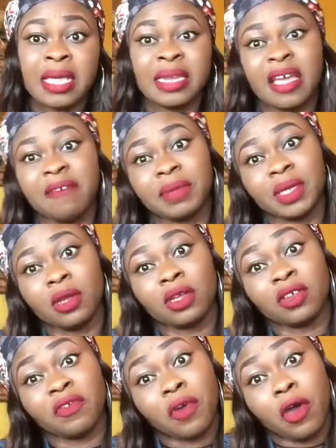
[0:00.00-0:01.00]
There have been a
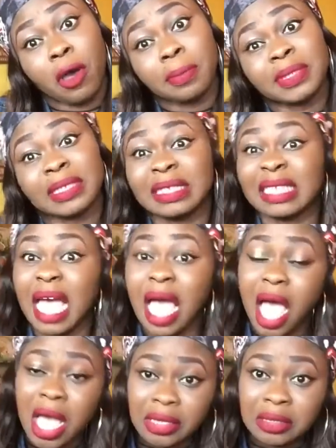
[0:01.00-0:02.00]
lot of ups and
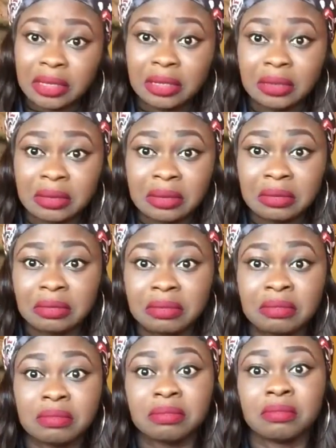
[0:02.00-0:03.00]
downs,
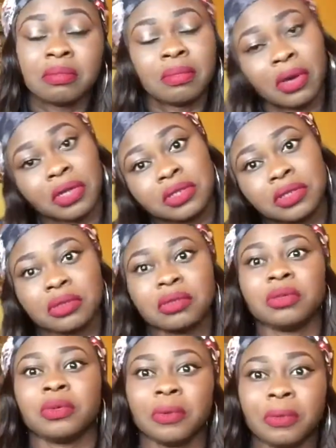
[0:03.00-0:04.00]
but
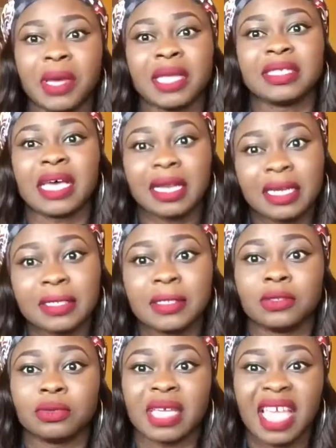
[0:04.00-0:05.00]
we are tackling
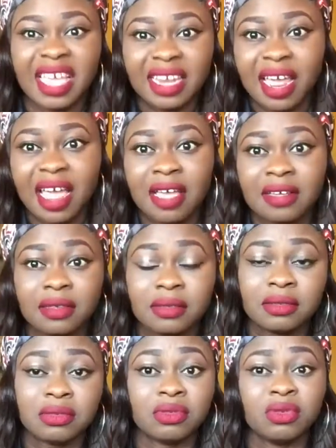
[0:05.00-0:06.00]
it together.
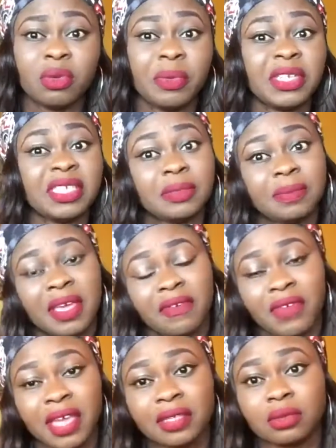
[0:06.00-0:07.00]
Nobody's
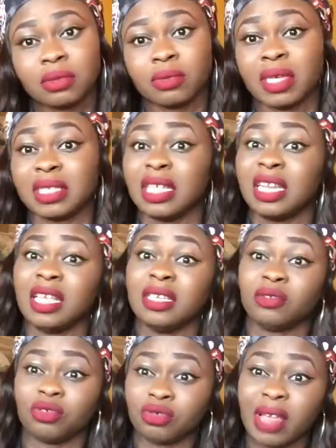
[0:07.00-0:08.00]
perfect. We are
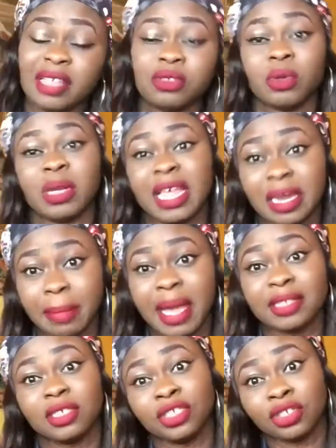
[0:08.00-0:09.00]
still trying to learn
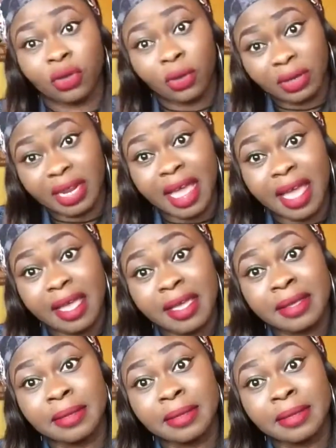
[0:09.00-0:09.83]
about each other.